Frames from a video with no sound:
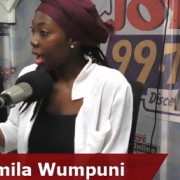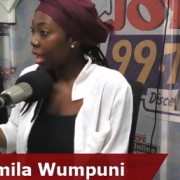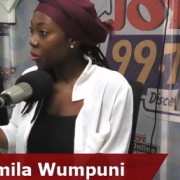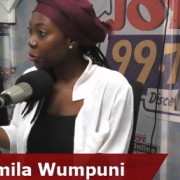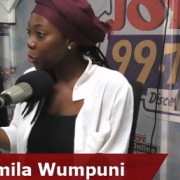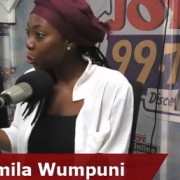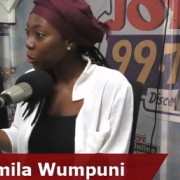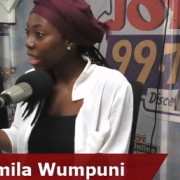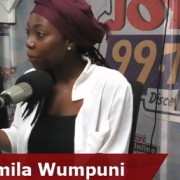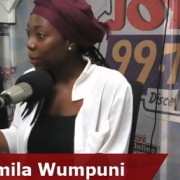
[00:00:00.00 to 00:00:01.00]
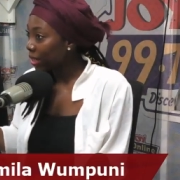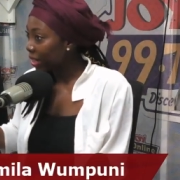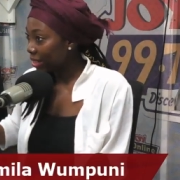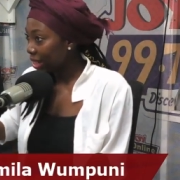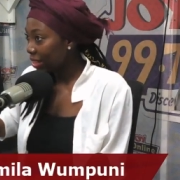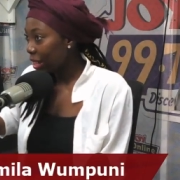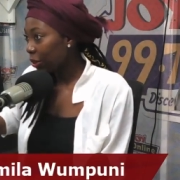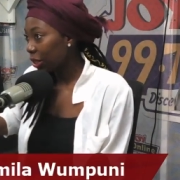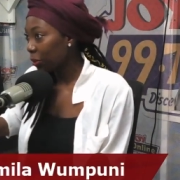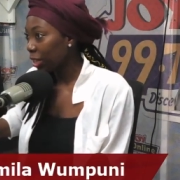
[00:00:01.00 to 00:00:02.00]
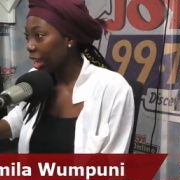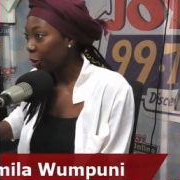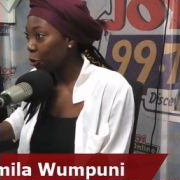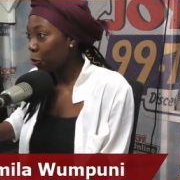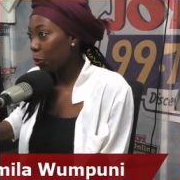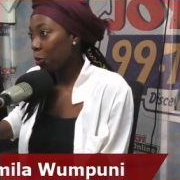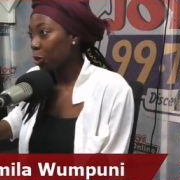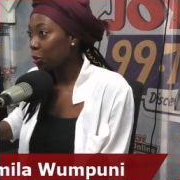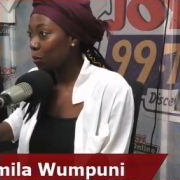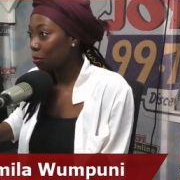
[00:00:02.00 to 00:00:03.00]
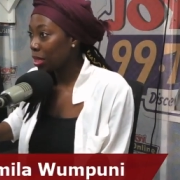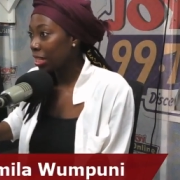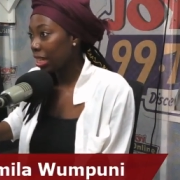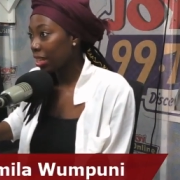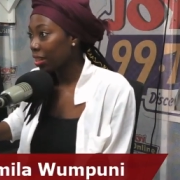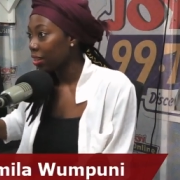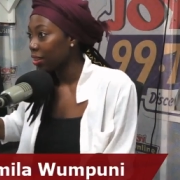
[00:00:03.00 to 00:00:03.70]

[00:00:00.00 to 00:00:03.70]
I don't know that when they set out, they were like, "Oh, we want to be there."